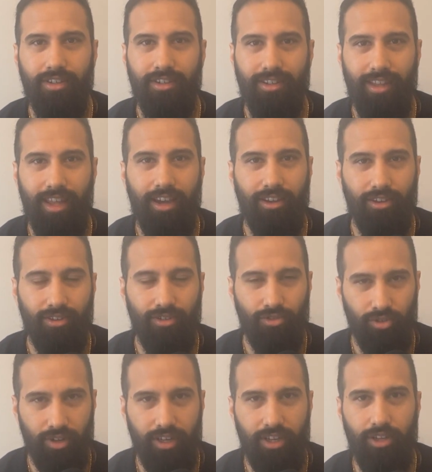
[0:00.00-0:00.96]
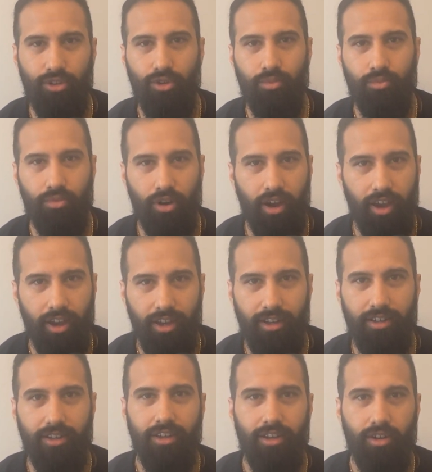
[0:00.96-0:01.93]
that greed or
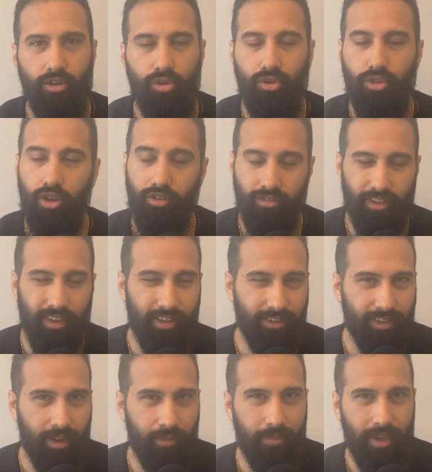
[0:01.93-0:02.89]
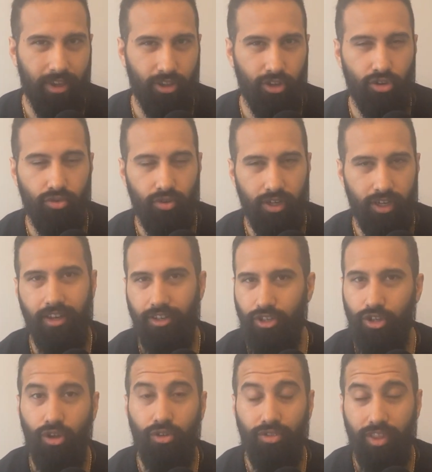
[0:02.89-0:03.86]
pride or those things that make you greedy.
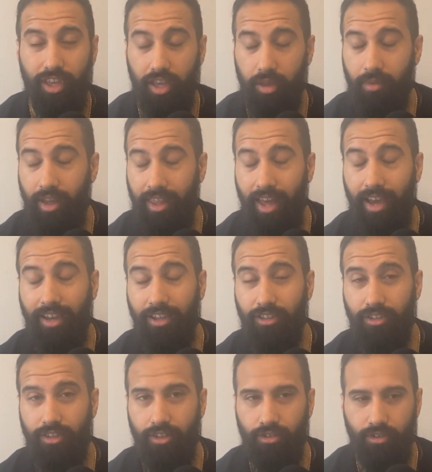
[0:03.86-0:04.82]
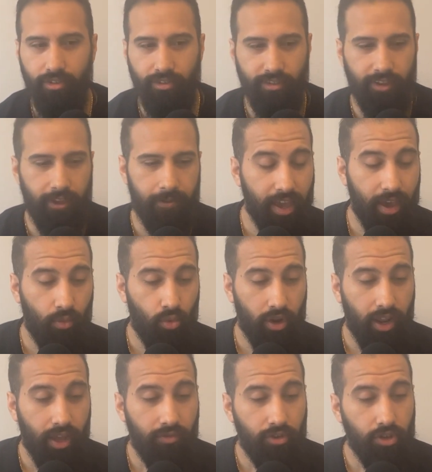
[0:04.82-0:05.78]
You don't think about that continuously.
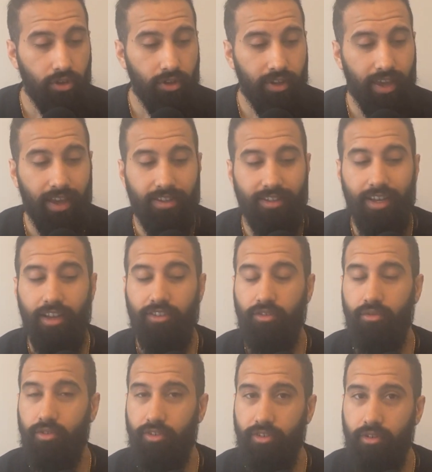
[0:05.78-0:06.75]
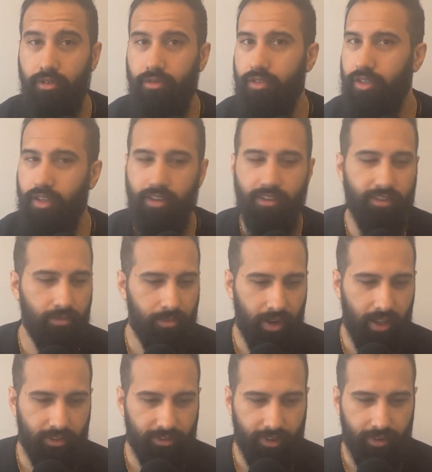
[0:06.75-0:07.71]
Whatever you get as a result is a
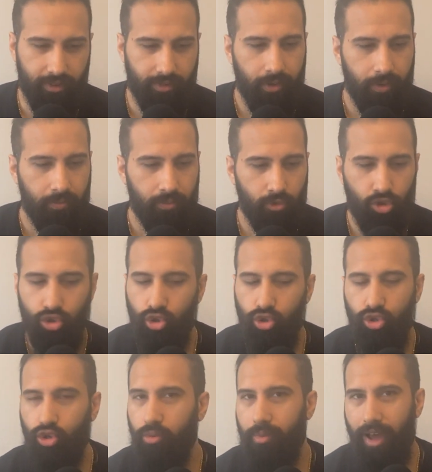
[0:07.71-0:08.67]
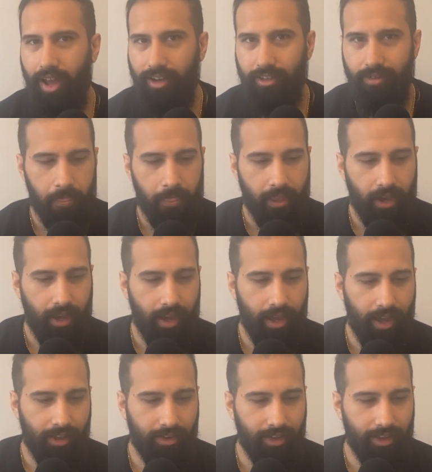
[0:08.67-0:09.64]
blessing, good or bad.
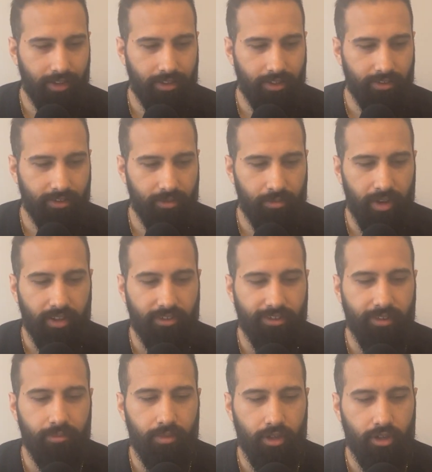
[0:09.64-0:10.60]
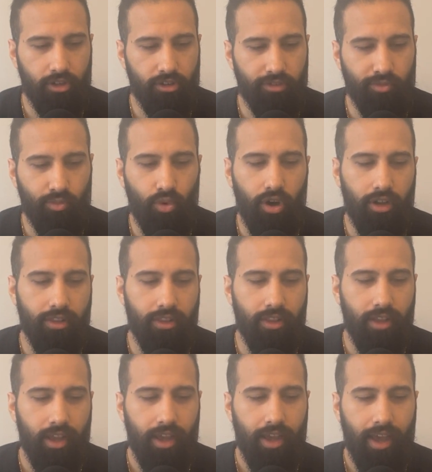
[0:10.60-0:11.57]
And it is a blessing because one
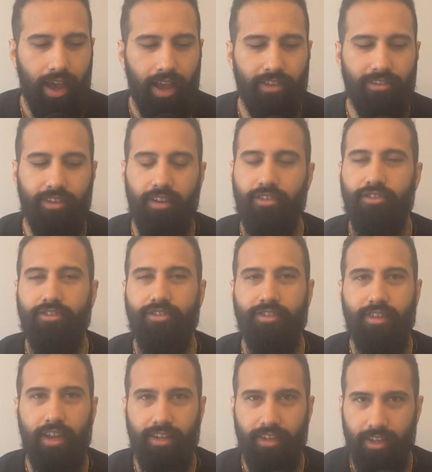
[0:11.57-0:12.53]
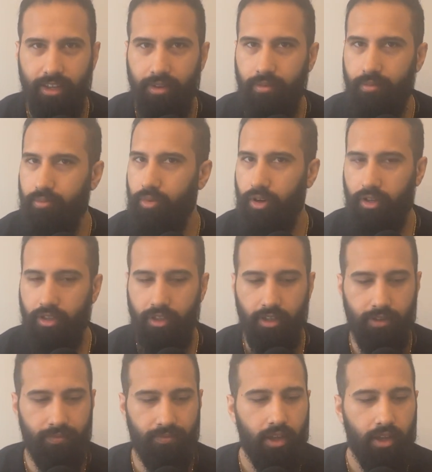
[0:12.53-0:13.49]
has that steady
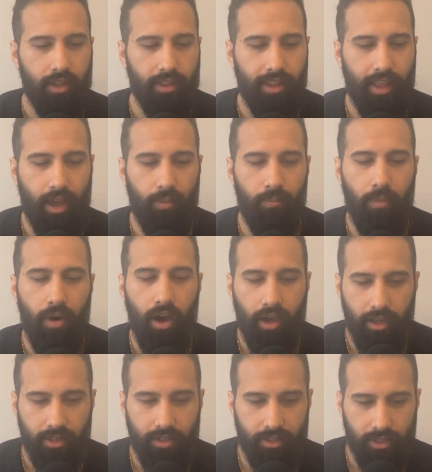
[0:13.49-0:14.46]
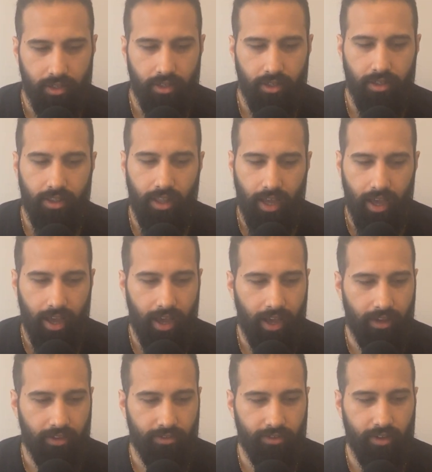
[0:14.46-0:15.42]
prajna, that mind that
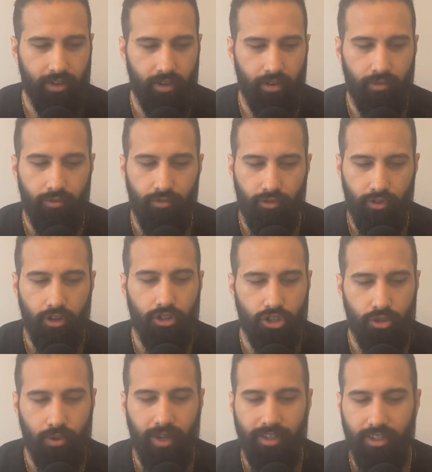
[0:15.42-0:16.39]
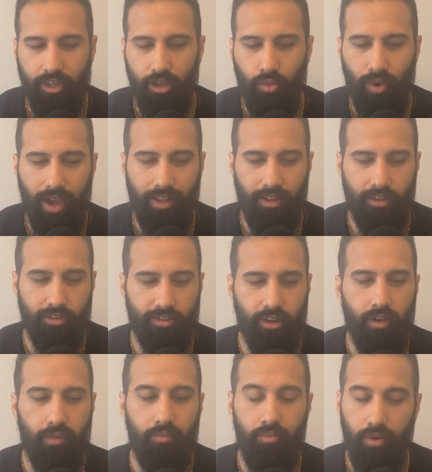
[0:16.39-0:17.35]
has unfluctuating awareness
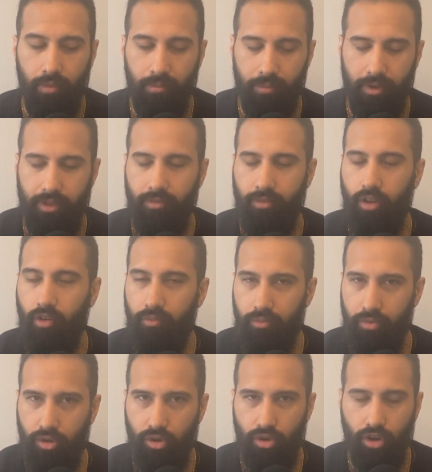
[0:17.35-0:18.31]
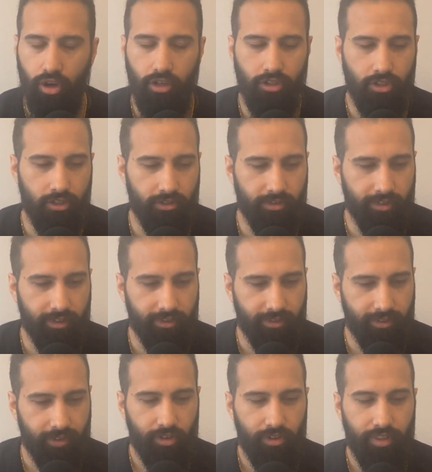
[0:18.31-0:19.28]
of Brahman, of pure
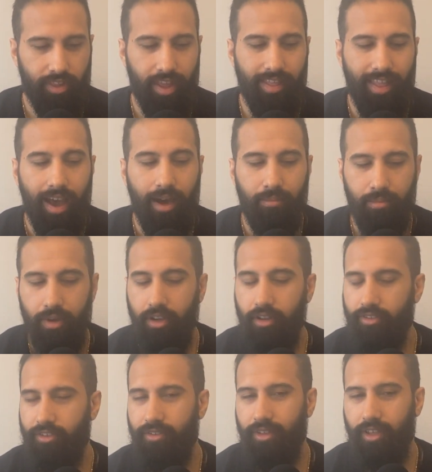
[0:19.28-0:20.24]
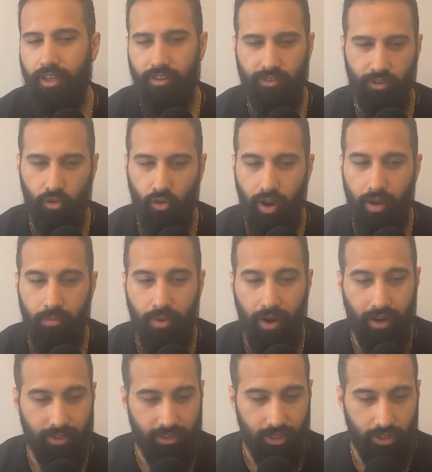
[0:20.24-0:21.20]
consciousness. Then that person is a great
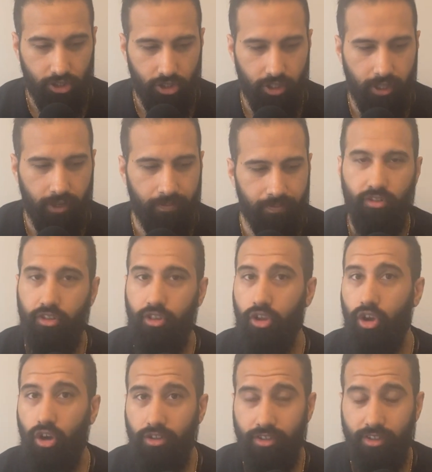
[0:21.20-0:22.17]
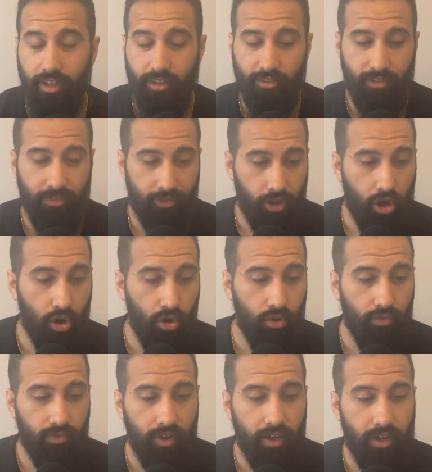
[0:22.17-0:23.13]
practitioner. The context of the
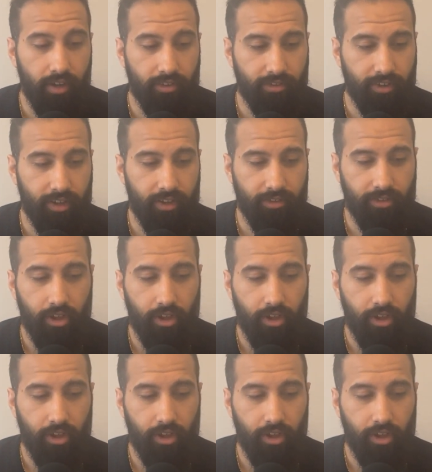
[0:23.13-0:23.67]
whole verse is